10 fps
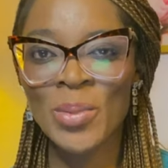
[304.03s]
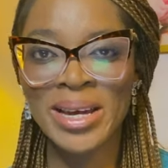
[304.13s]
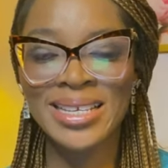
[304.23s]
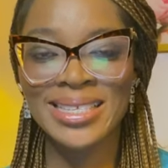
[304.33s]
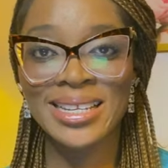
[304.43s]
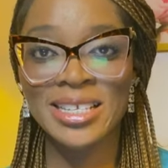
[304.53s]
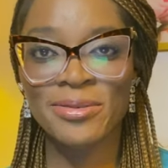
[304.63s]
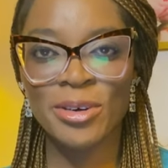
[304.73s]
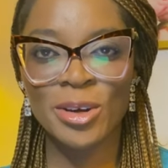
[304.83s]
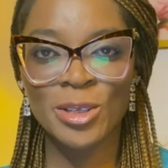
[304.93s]
many cities
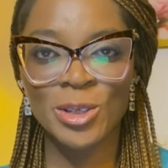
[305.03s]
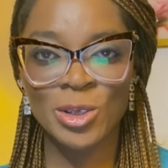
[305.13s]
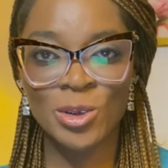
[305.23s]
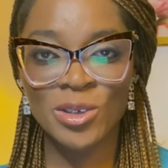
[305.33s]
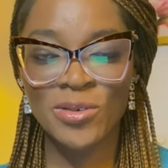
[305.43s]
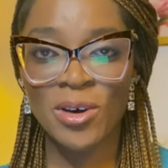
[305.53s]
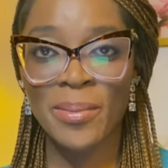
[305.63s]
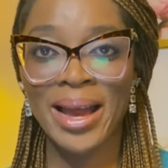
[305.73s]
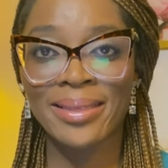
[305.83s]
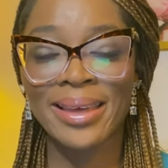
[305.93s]
for you to choose
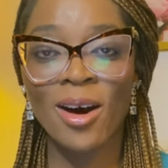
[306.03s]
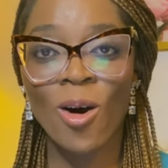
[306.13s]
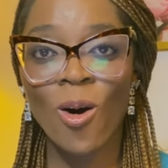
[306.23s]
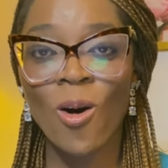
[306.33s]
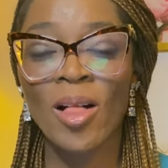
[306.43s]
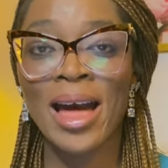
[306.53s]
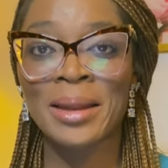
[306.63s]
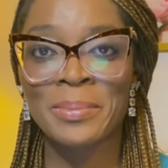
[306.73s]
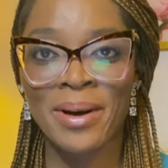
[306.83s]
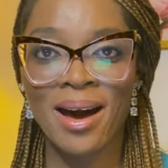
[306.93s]
from, and they are all
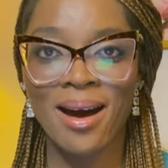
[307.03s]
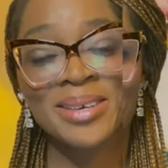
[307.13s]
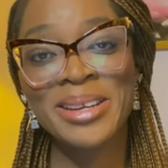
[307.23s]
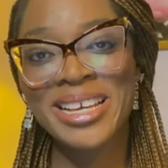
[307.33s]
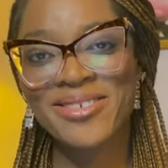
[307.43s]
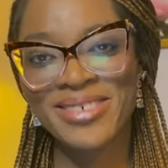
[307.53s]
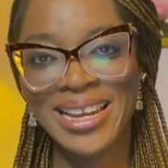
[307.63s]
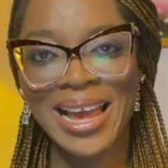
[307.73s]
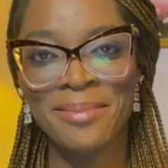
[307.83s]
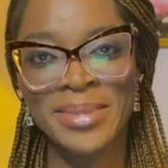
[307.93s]
at par. Germany is
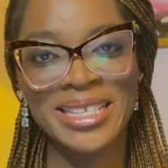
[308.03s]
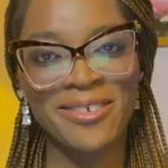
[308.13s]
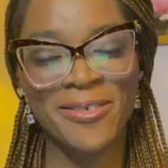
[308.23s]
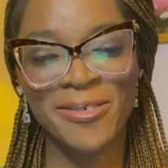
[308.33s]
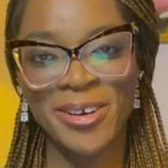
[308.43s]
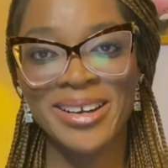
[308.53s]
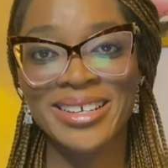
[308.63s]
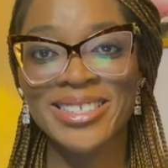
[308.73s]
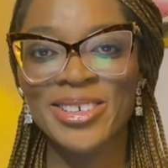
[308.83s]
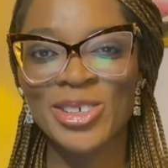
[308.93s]
really amazing for
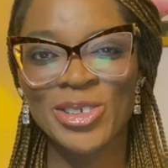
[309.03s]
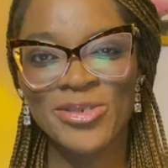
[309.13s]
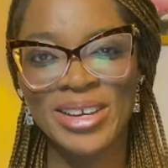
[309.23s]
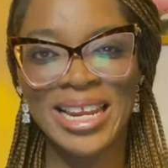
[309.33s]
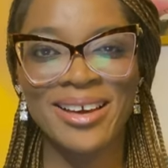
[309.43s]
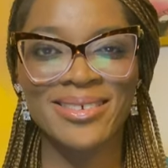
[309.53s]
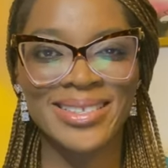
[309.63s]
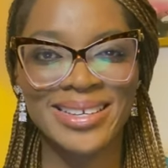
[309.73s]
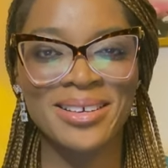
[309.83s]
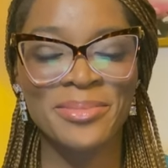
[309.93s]
foreigners, so you should really
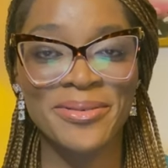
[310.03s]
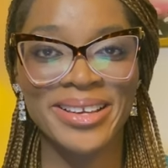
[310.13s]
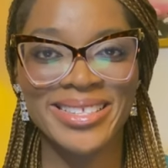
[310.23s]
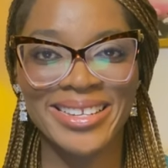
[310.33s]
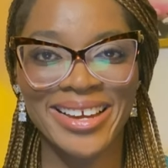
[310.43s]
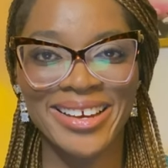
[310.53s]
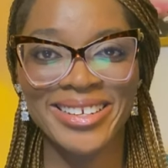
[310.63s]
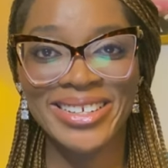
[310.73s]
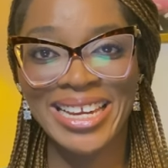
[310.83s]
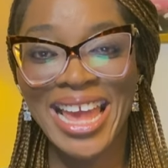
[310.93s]
consider moving to the
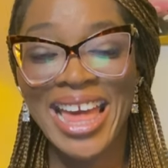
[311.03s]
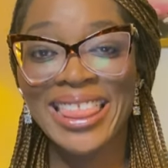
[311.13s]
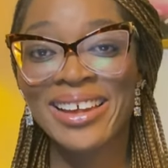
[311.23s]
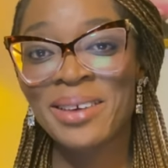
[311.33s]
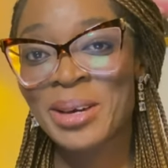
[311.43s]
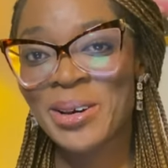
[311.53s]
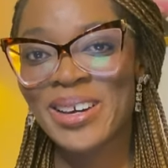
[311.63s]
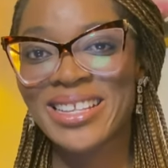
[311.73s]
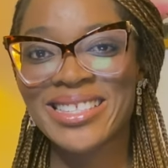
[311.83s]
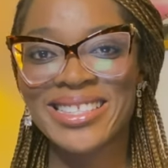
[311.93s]
country. Now, let me go
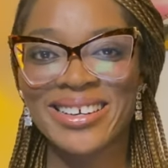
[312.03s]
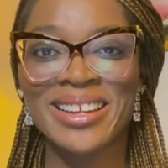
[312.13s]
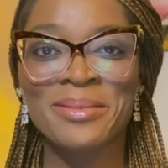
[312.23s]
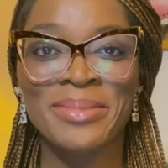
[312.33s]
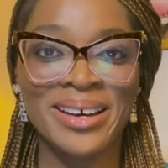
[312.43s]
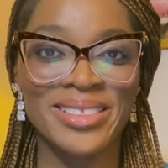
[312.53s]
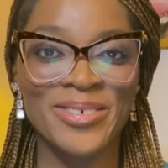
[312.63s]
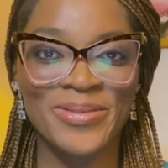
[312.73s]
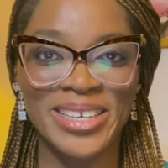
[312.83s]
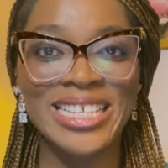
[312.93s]
into talking about
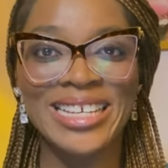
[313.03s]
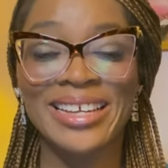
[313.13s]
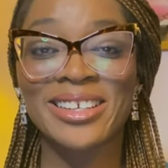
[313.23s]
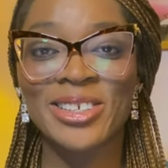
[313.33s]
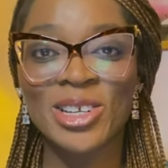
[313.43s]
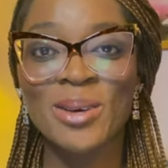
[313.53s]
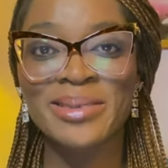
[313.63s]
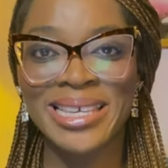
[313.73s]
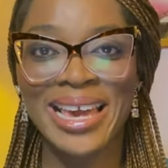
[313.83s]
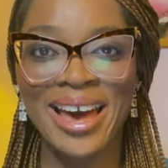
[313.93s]
the visa, the job
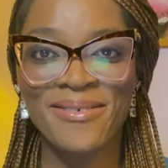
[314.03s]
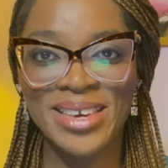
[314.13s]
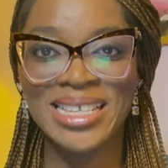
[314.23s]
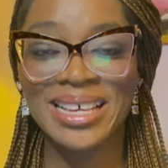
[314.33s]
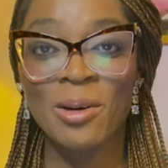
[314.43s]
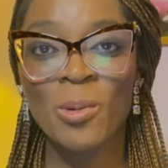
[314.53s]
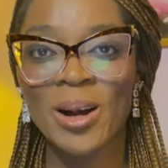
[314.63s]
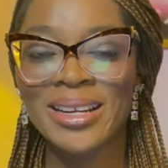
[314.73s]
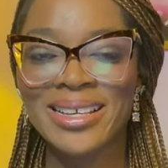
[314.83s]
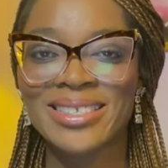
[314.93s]
seeker visa.
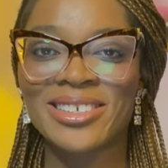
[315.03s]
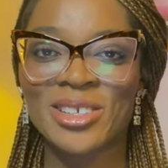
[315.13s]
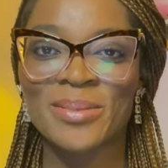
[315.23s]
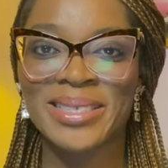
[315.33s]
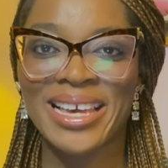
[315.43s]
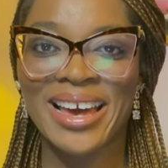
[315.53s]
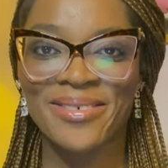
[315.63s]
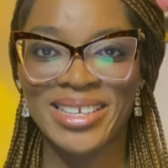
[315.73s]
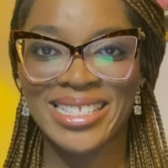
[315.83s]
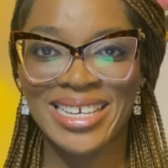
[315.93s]
What is the job
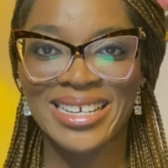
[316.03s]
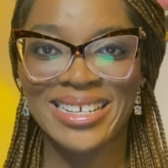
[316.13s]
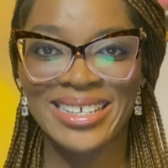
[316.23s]
seeker visa?